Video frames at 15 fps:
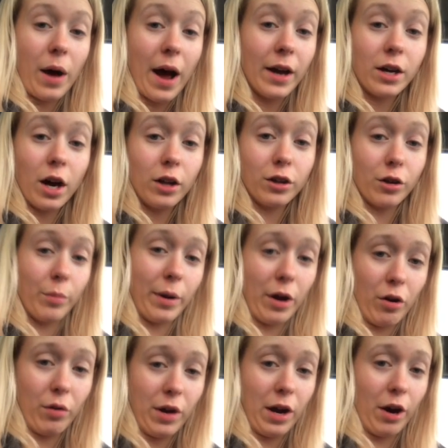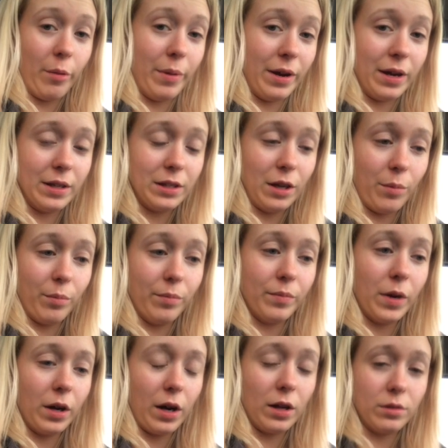I color my own hair because I'm
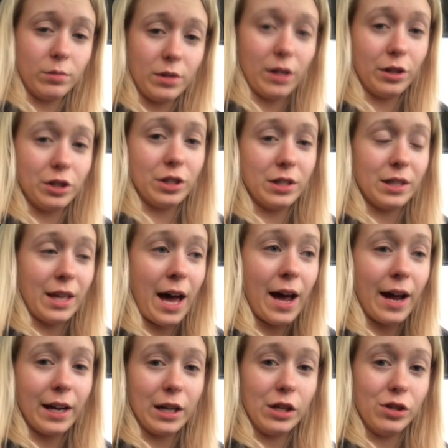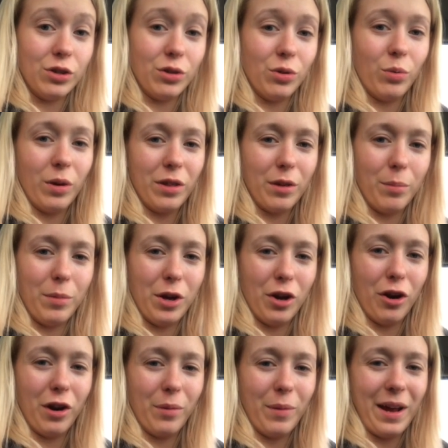a cosmetologist. That I can do with a
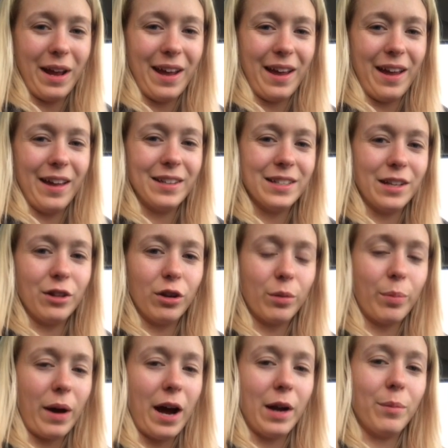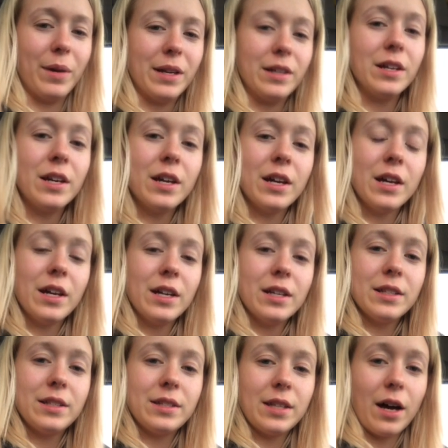mirror in my hand and look behind
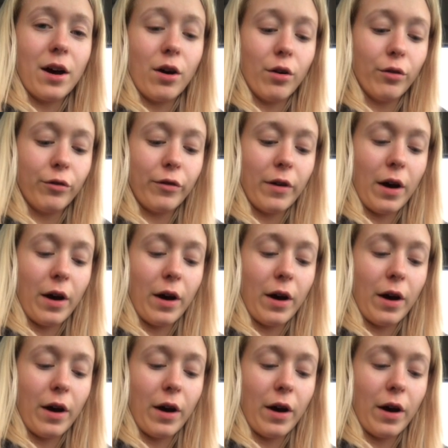myself,